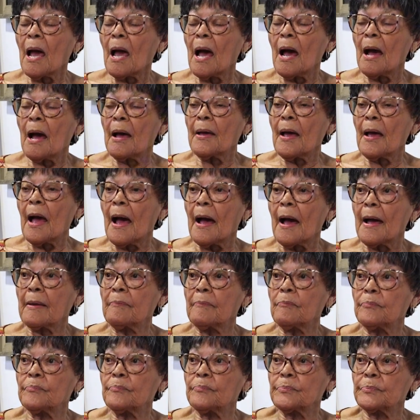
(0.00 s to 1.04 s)

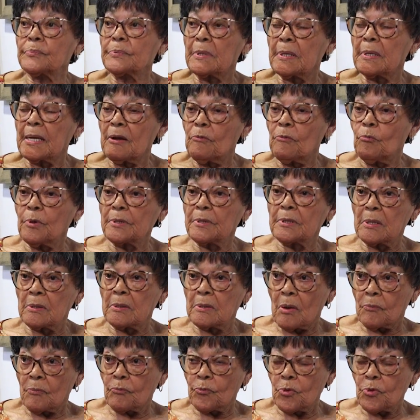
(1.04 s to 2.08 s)
I lived with
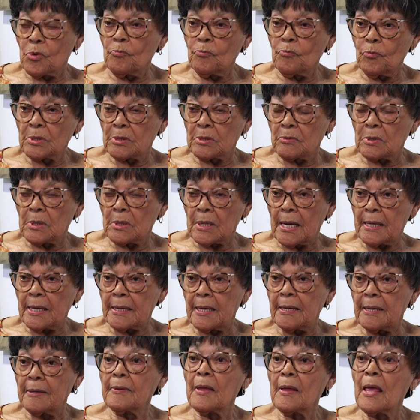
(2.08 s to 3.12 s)
a room with the
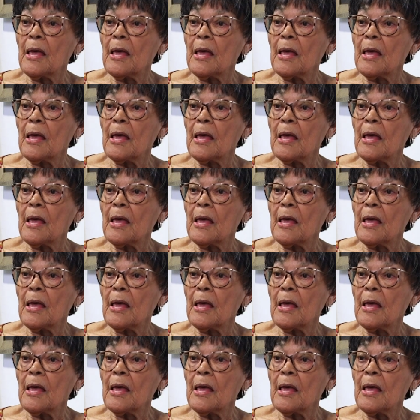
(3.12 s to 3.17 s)
lady.